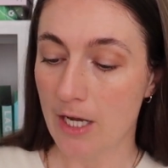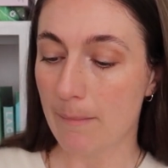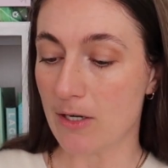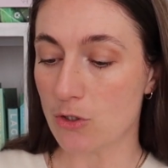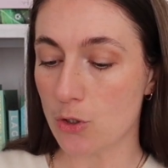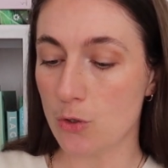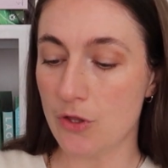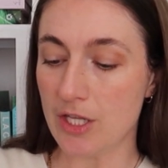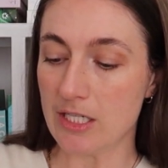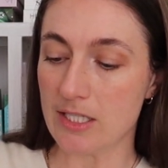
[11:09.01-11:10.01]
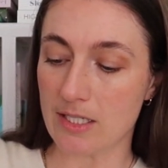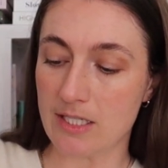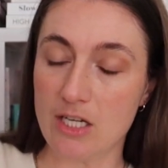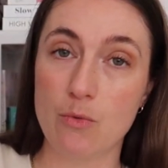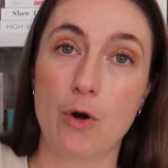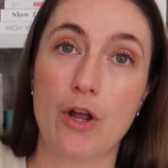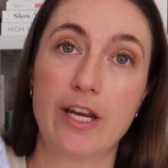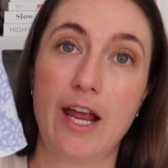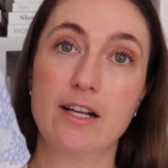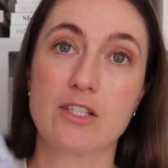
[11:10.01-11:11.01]
but two things did
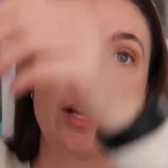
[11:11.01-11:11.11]
work out.